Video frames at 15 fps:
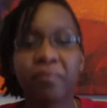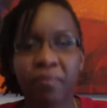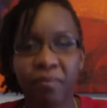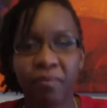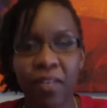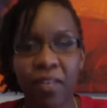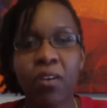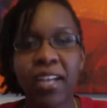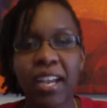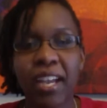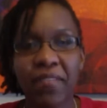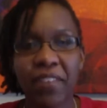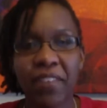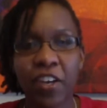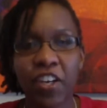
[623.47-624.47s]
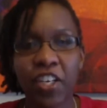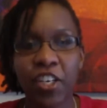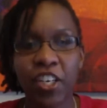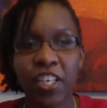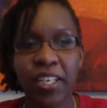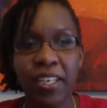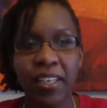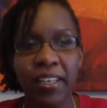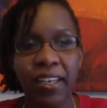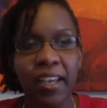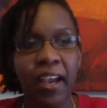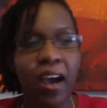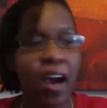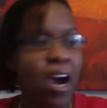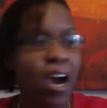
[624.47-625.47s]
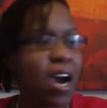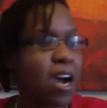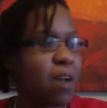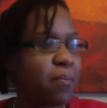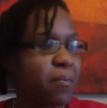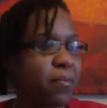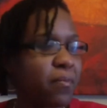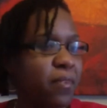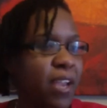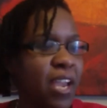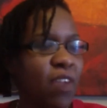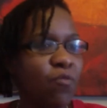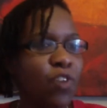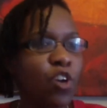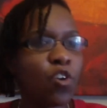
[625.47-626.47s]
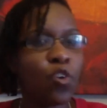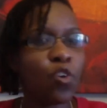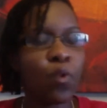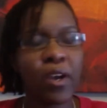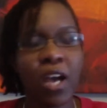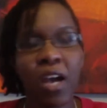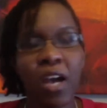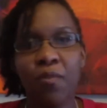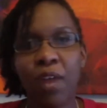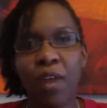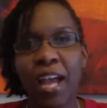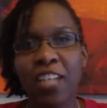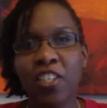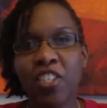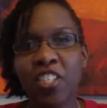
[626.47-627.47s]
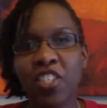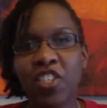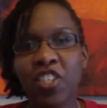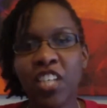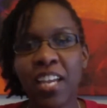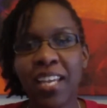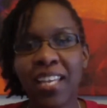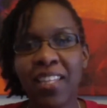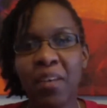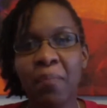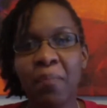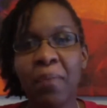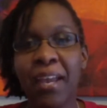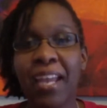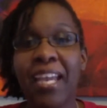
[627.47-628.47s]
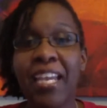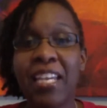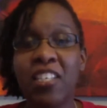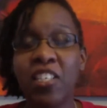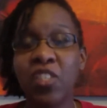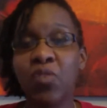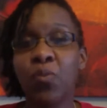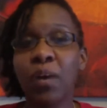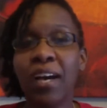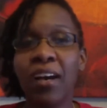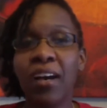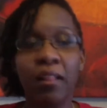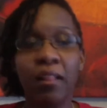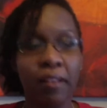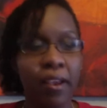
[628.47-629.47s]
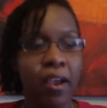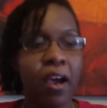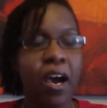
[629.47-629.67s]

Okay, very good. And real quick, as she's checking the page as well,